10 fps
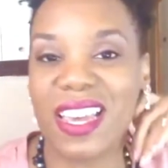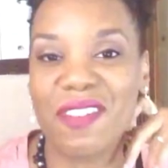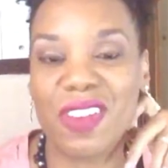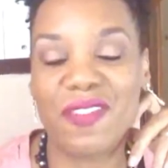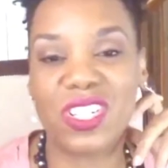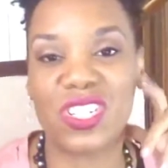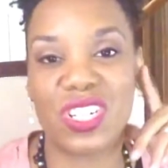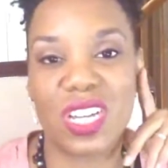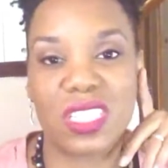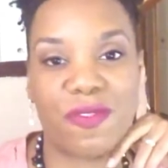even if it's
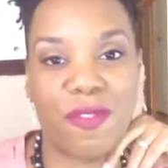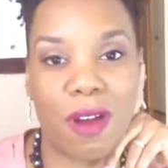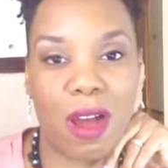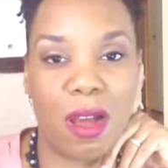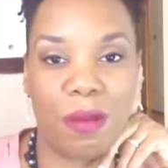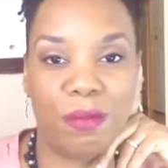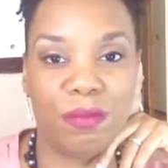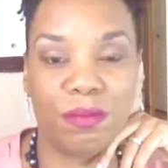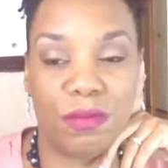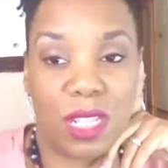just from